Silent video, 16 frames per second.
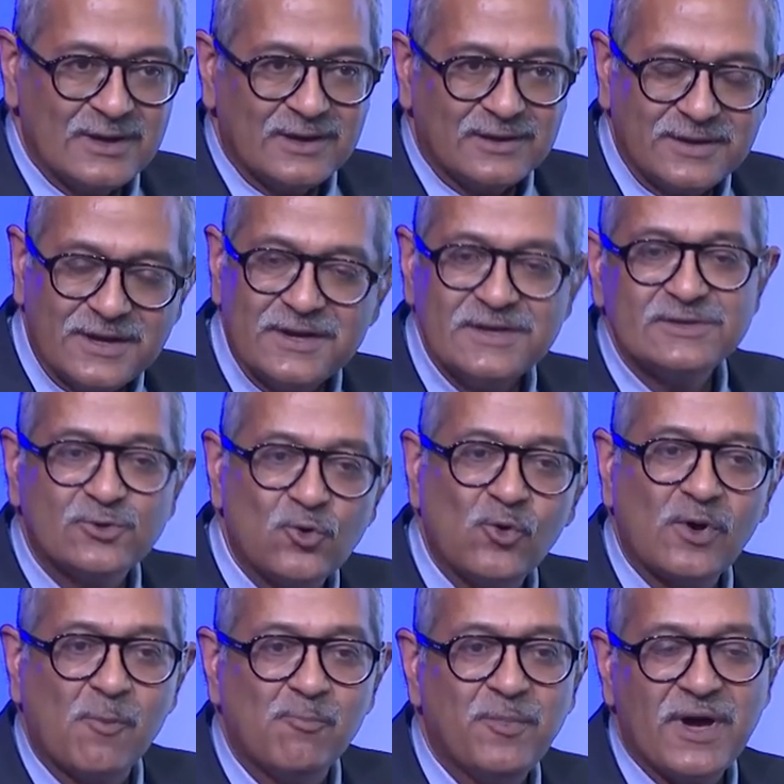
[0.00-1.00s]
There is no
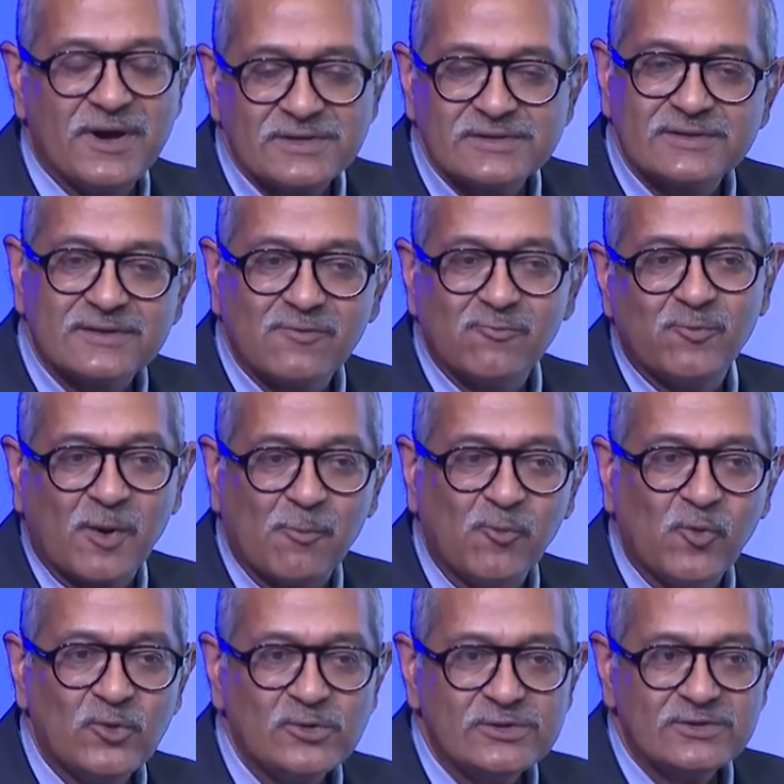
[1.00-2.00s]
comparison of
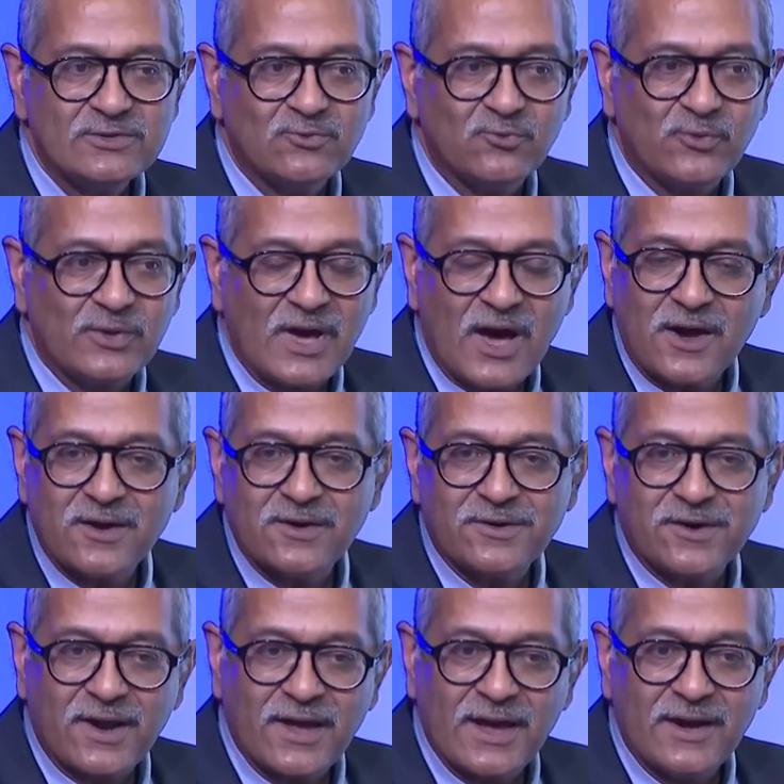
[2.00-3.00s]
BrahMos. We are a
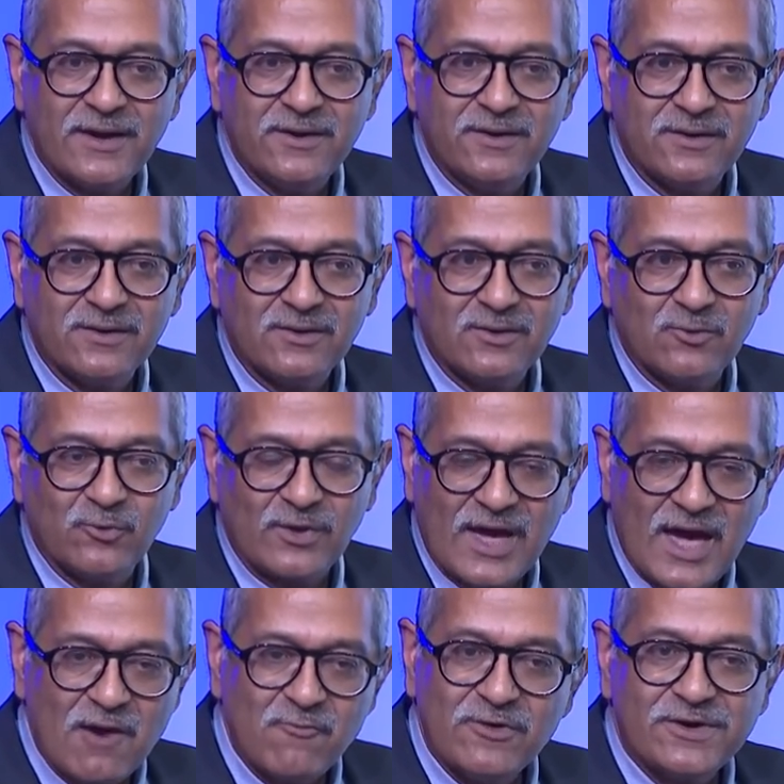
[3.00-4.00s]
triad, we
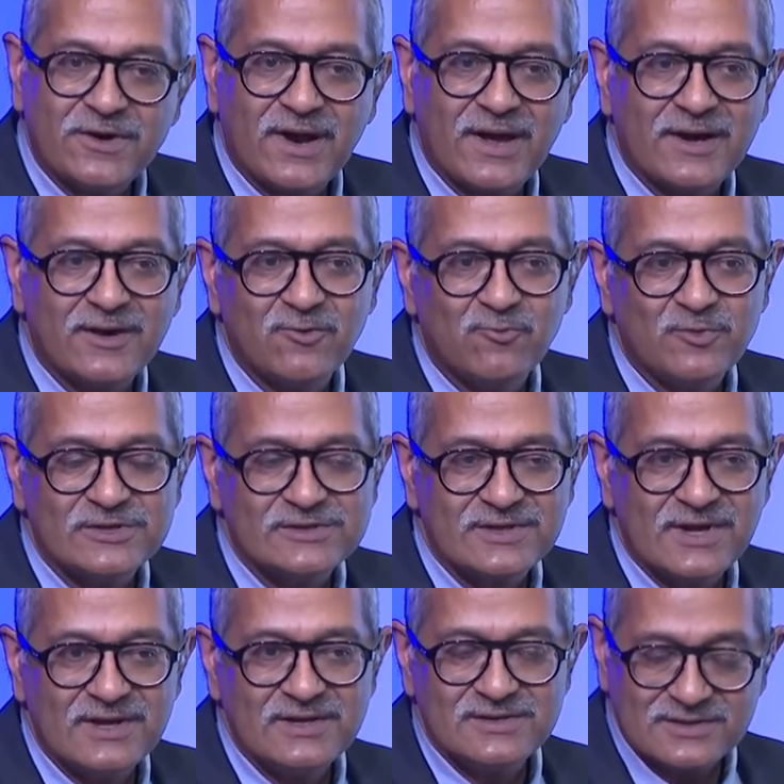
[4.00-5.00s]
have a triad of
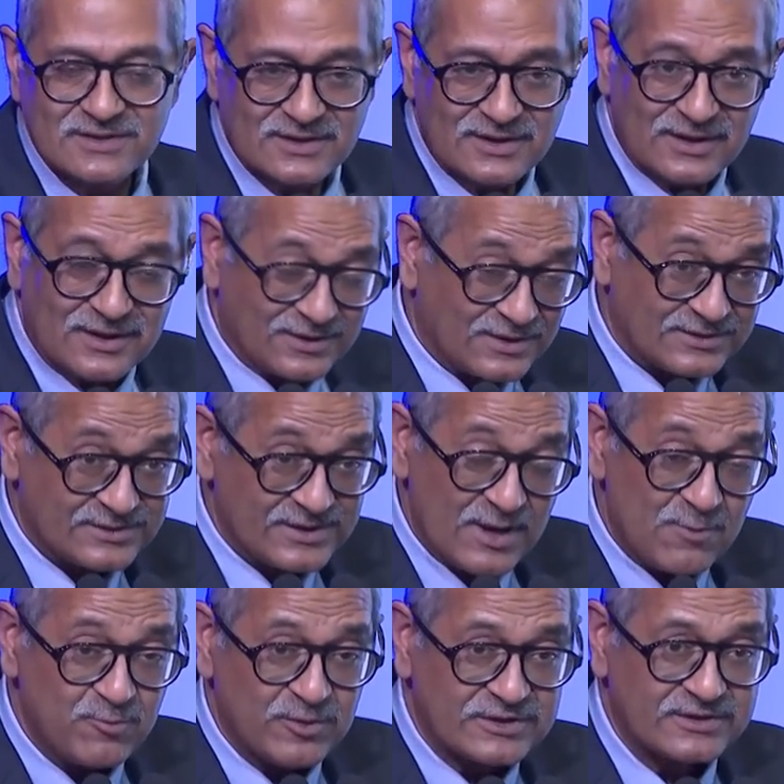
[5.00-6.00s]
missiles, the
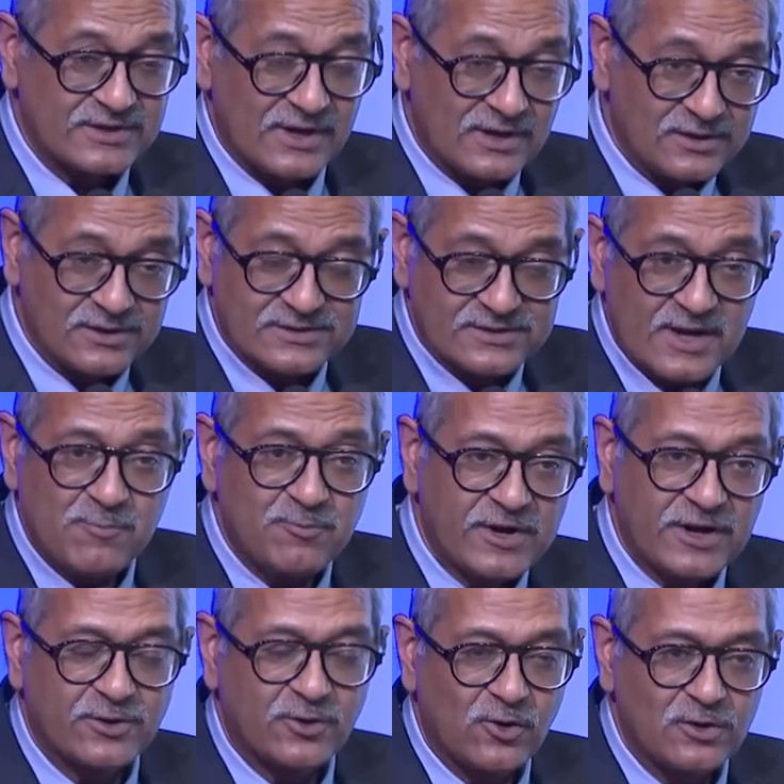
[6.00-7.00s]
same missile, the same
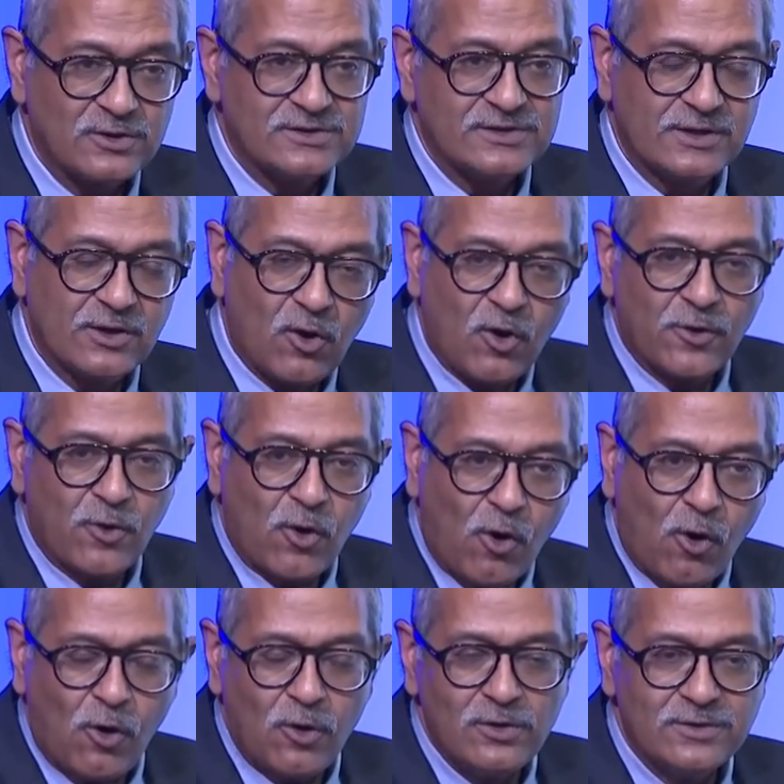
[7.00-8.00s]
technology on
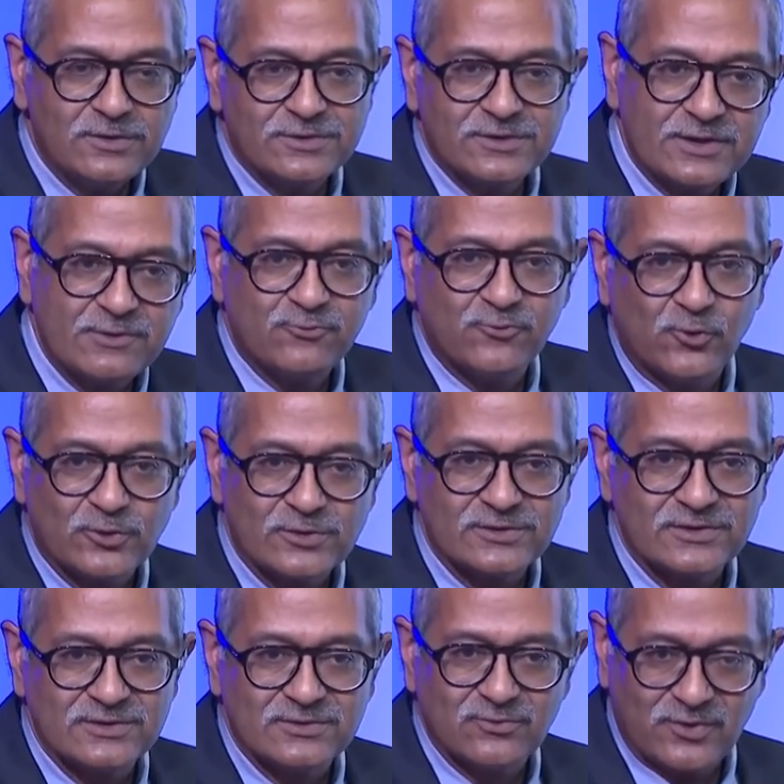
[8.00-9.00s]
all the three
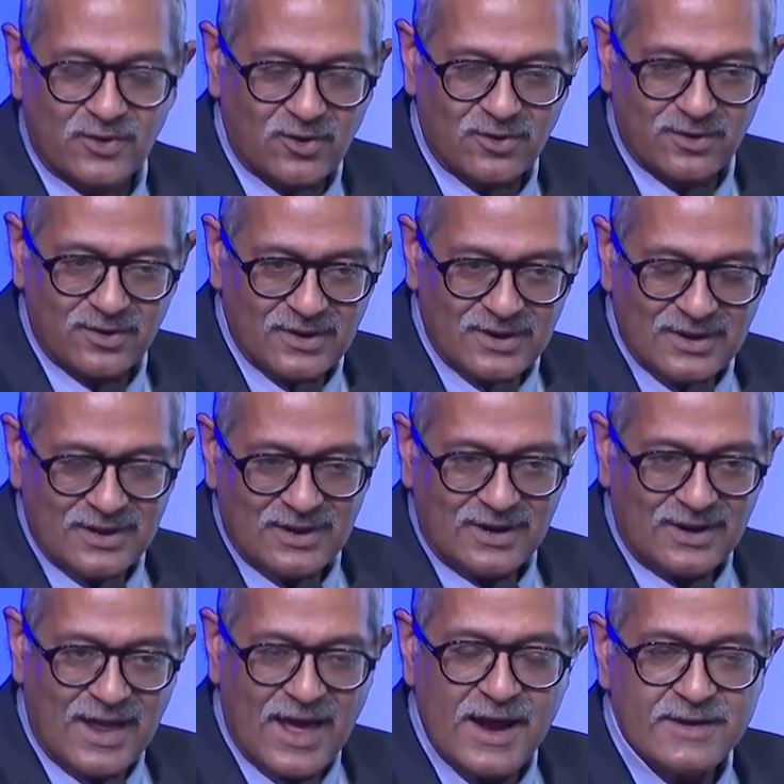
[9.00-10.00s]
forces,
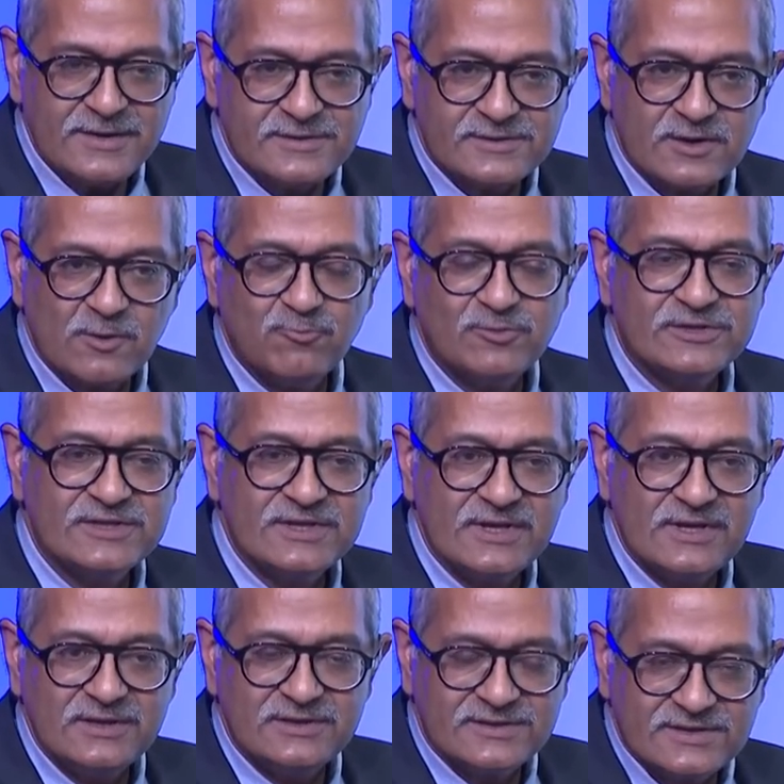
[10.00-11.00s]
land,
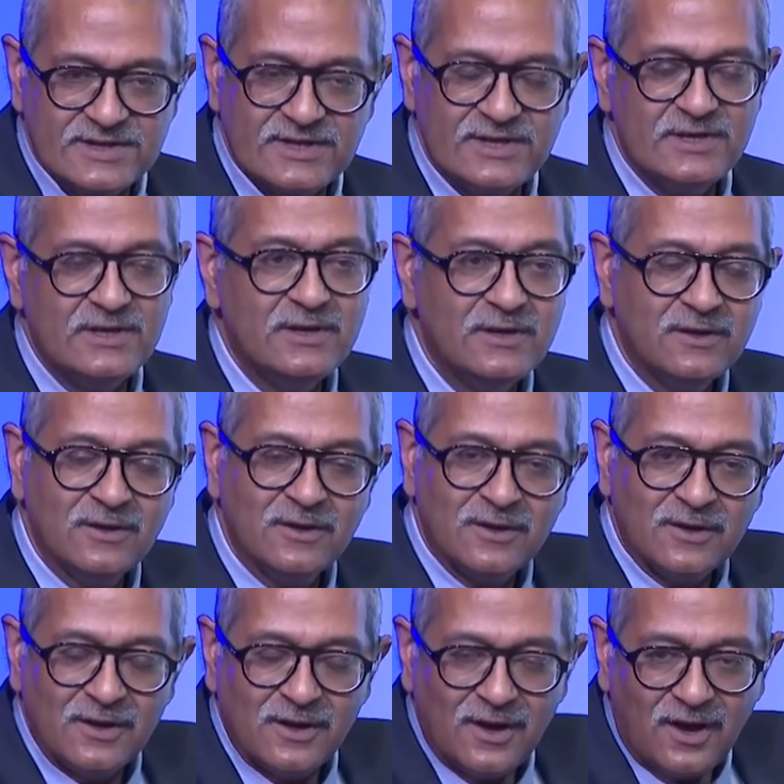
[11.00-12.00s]
subsea, sea,
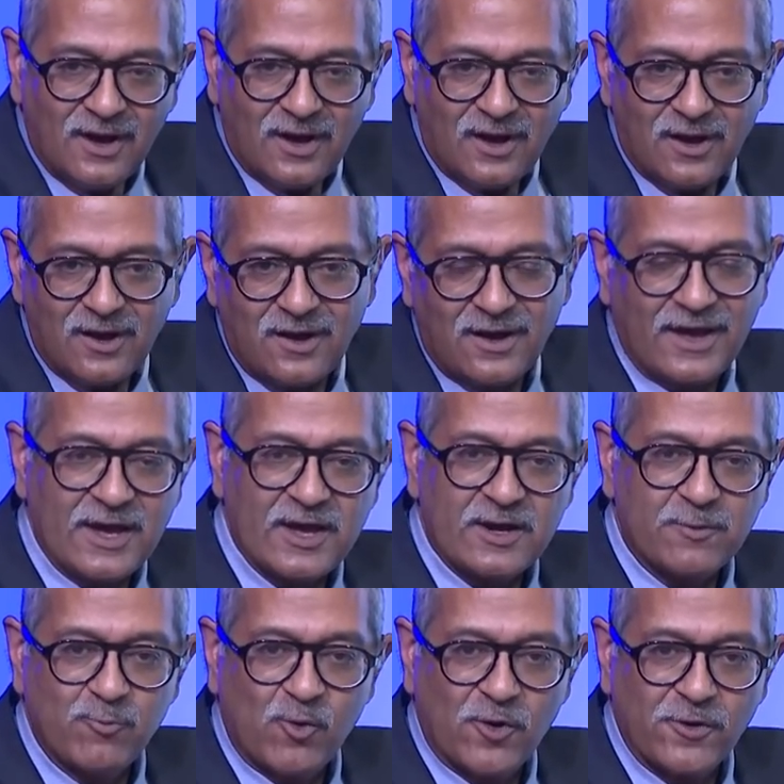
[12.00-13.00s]
uh,
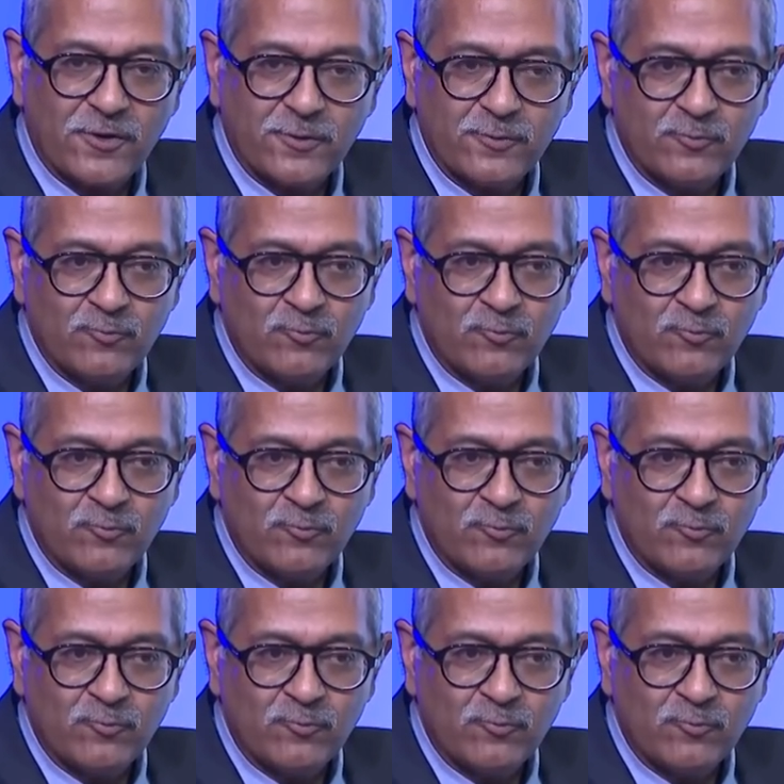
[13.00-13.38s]
airborne.